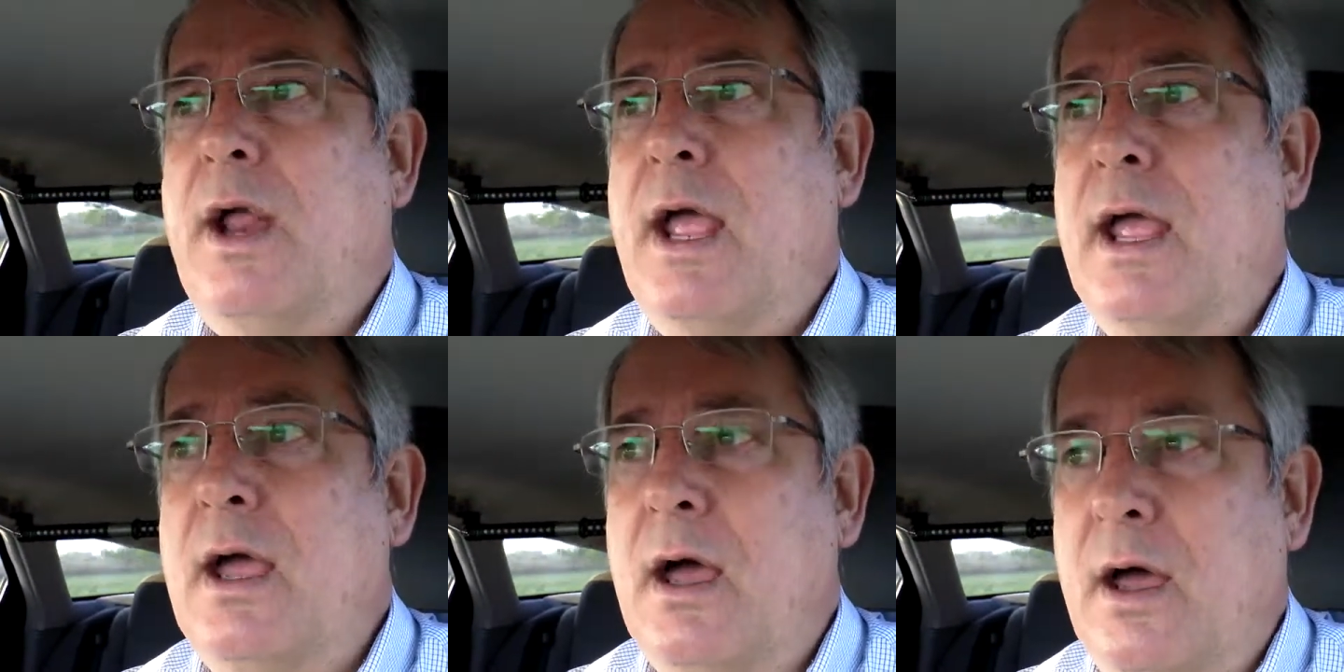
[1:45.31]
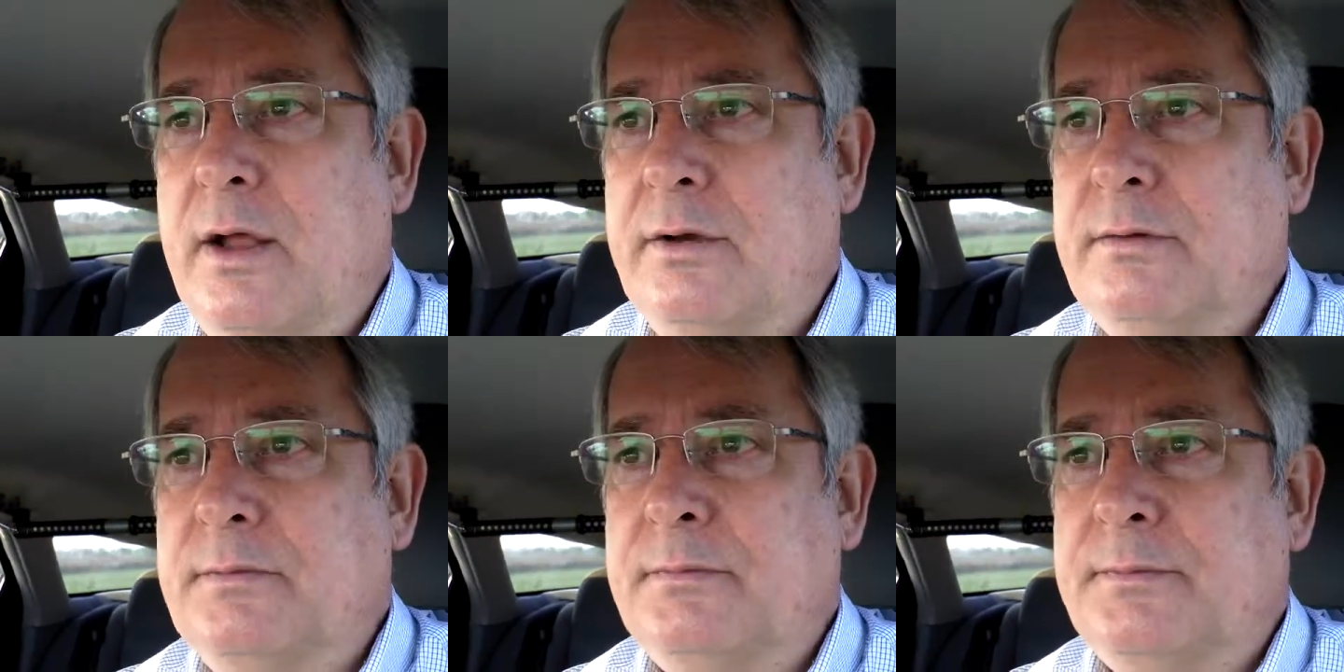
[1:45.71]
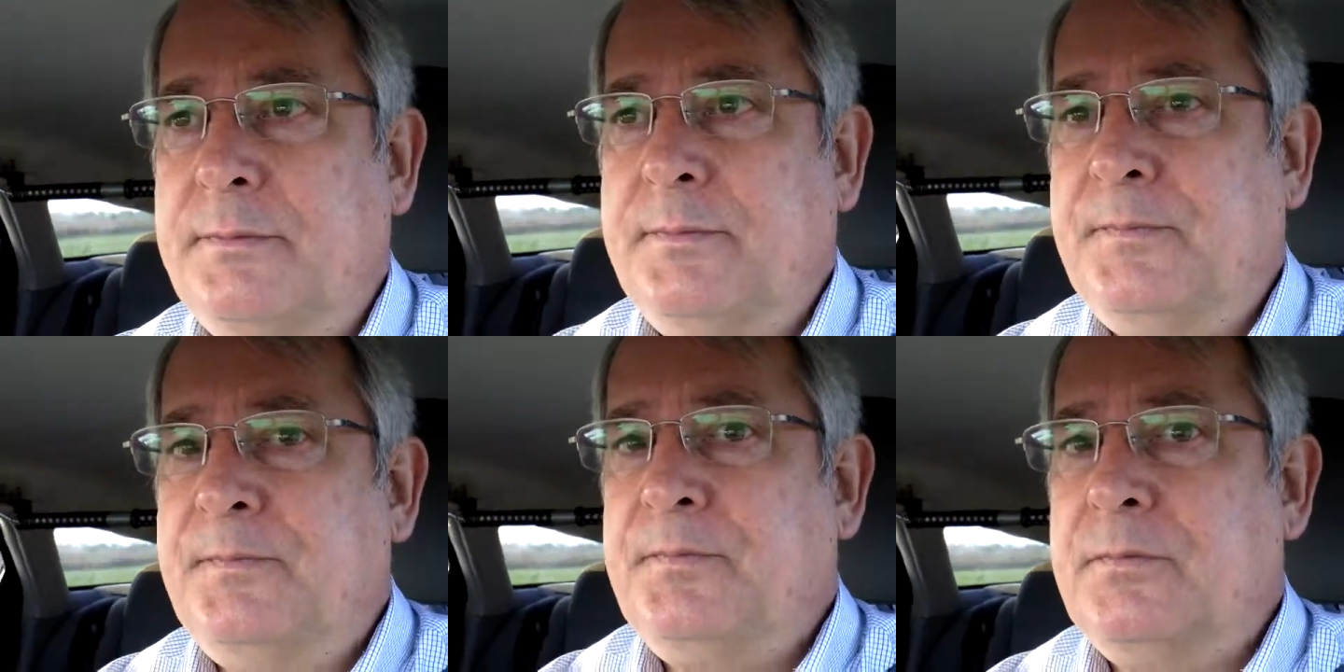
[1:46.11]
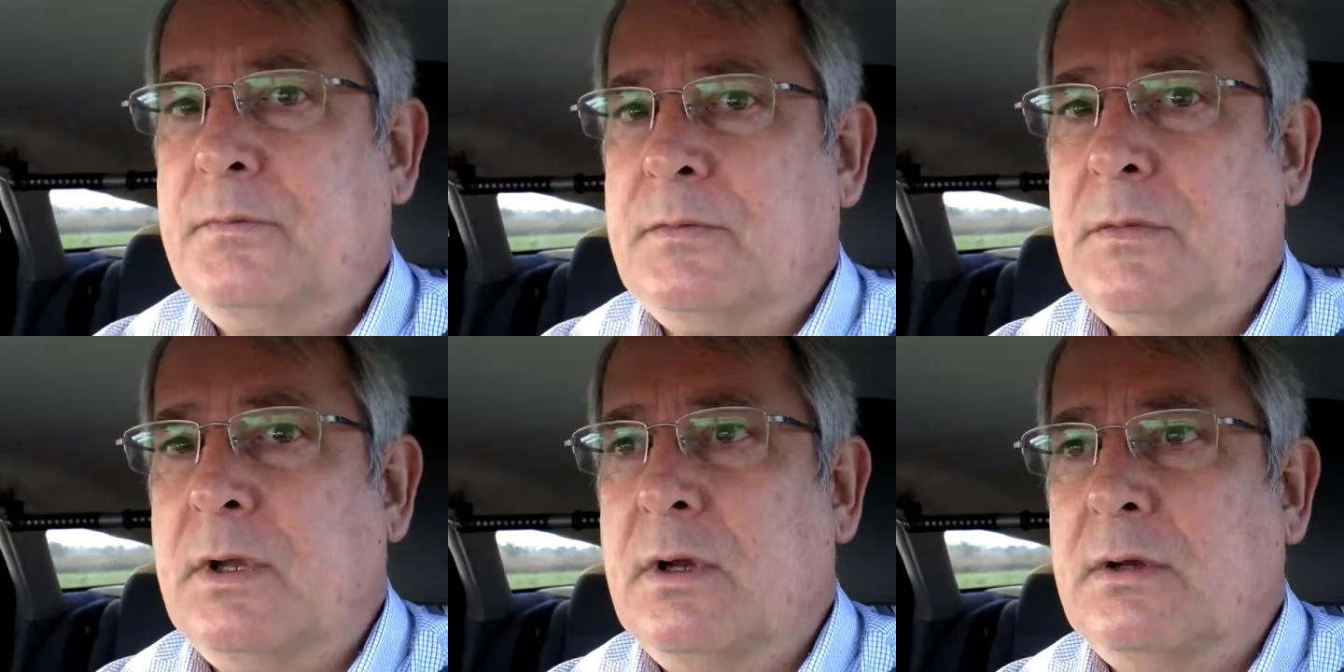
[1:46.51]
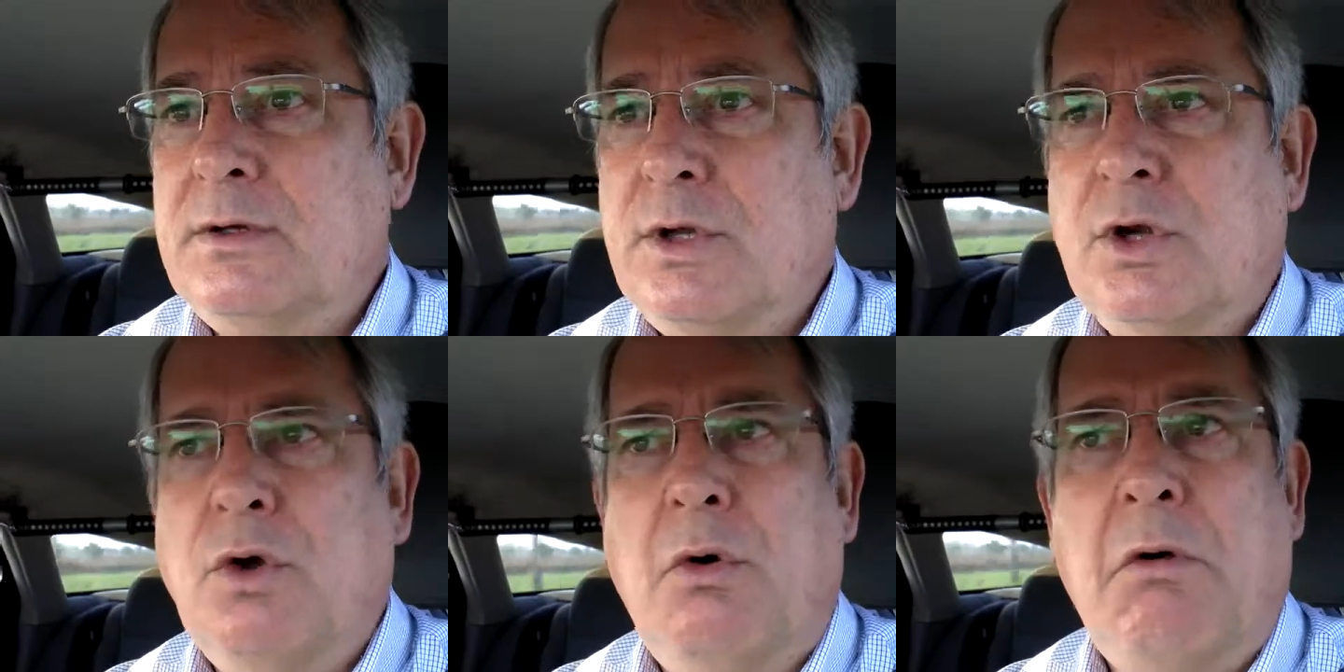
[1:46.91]
down
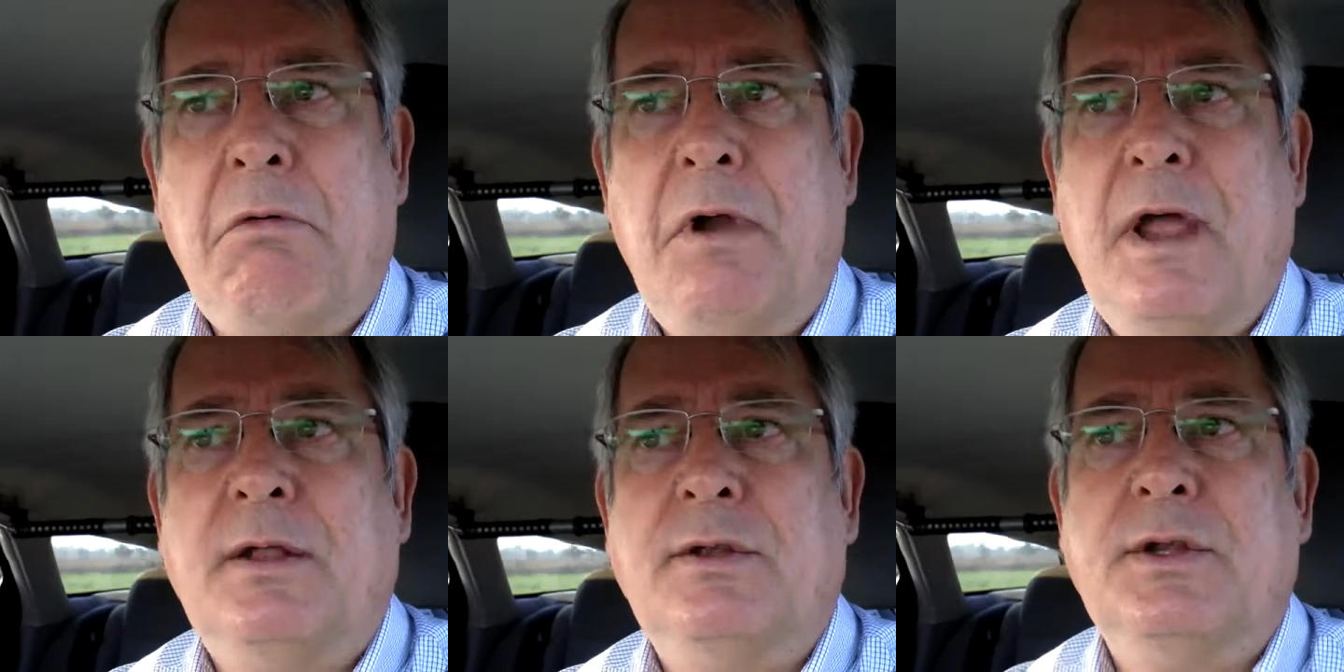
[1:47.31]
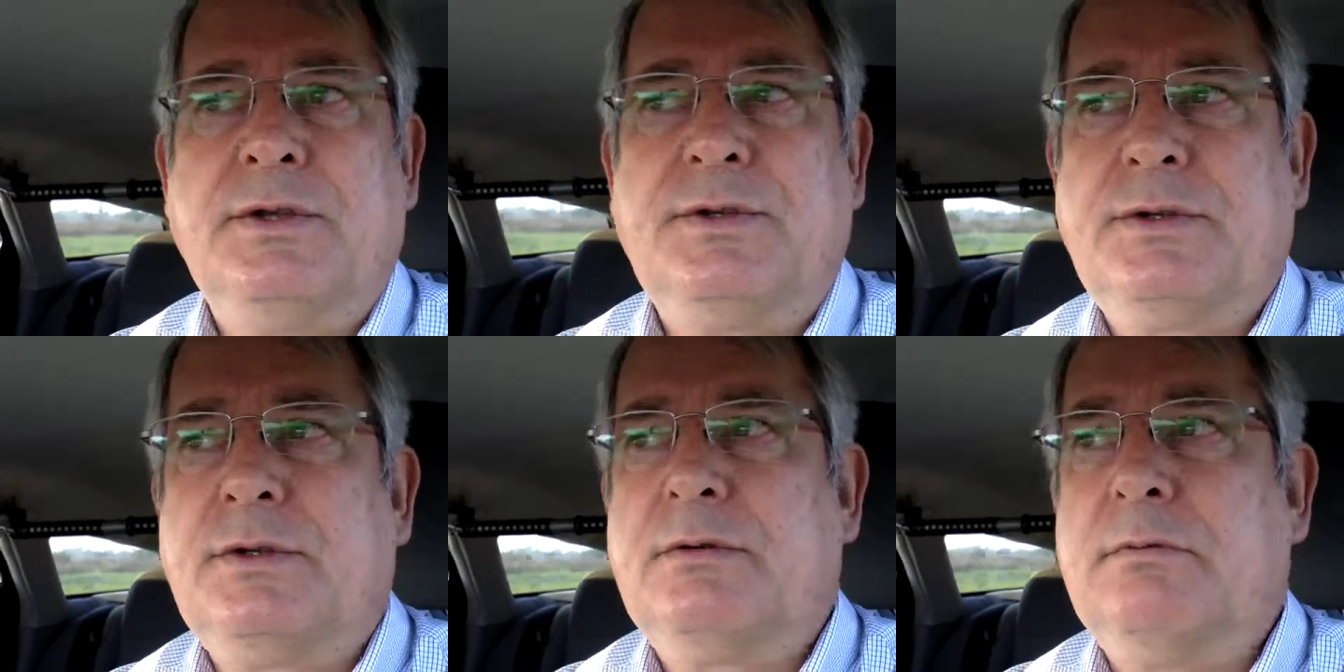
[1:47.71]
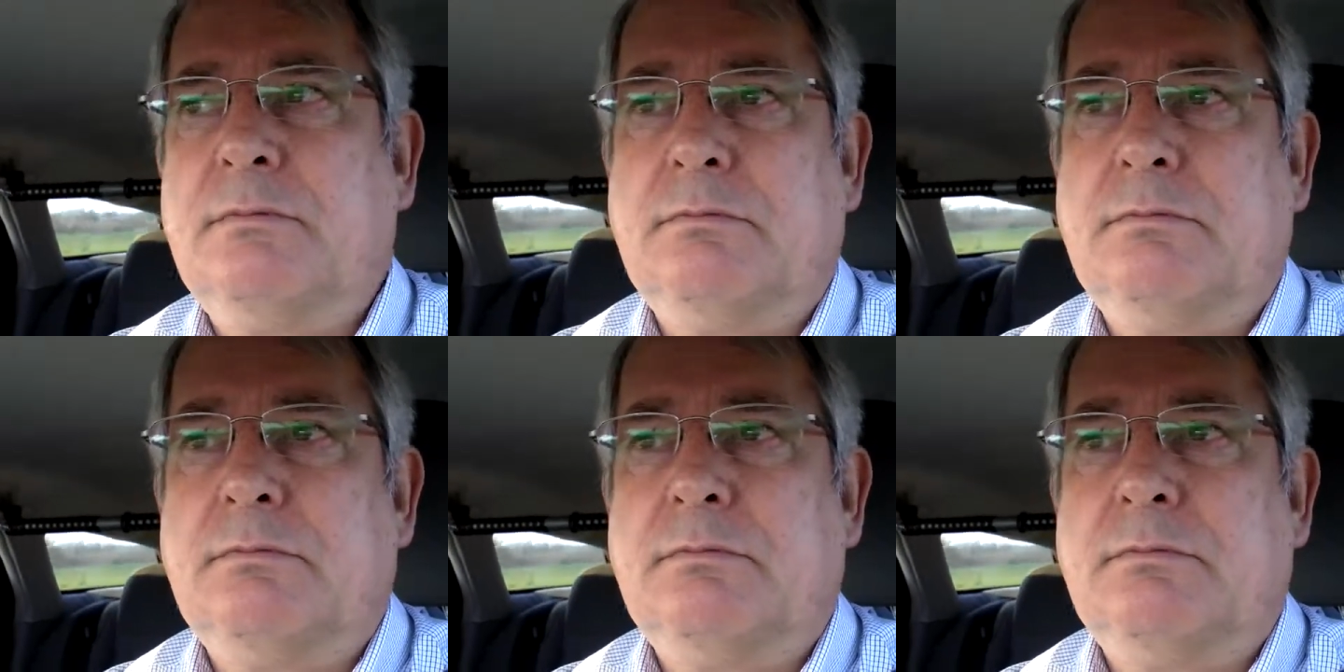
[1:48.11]
to go around this